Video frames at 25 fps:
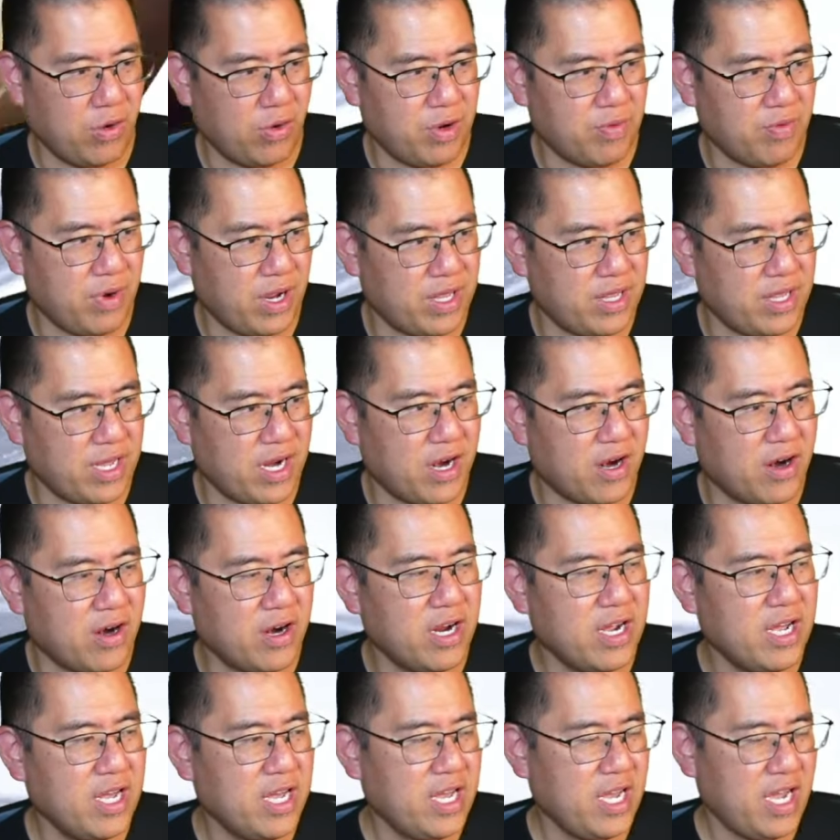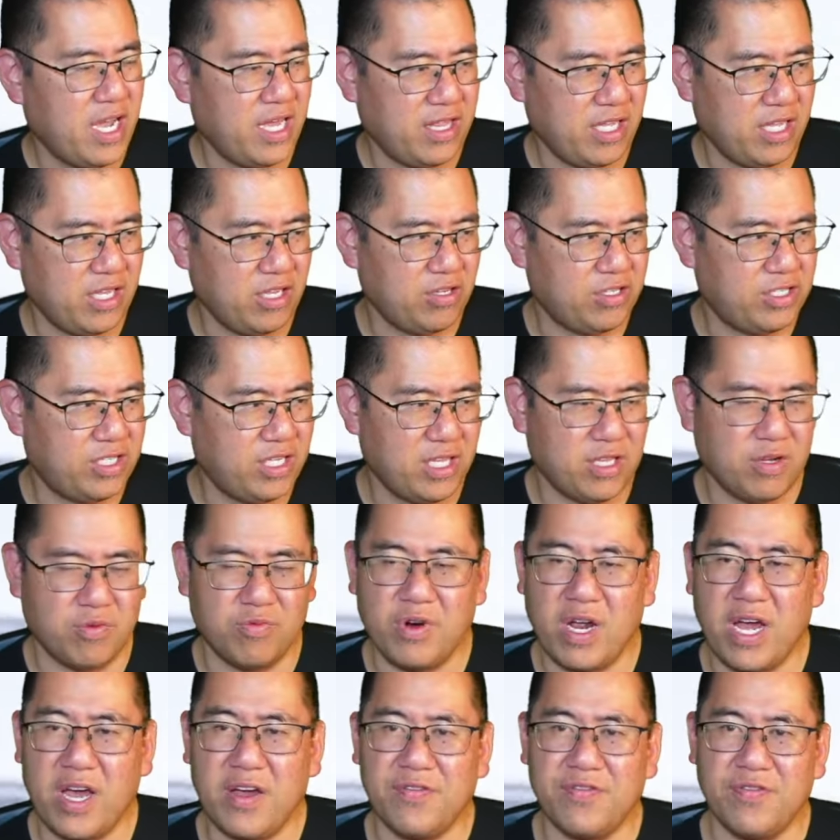go in right there, and then you see
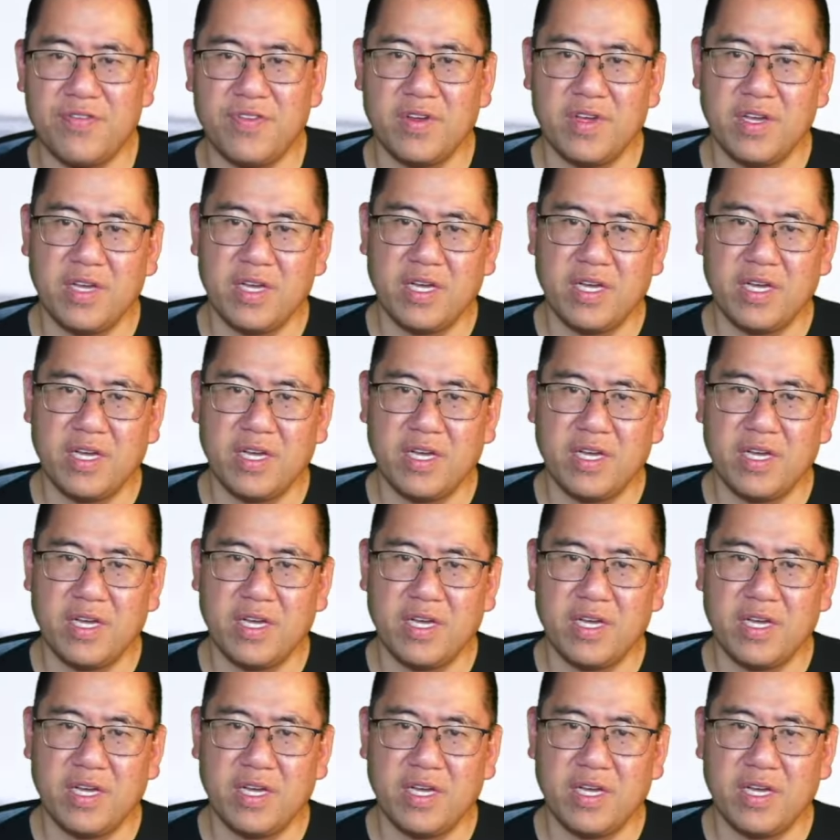the ref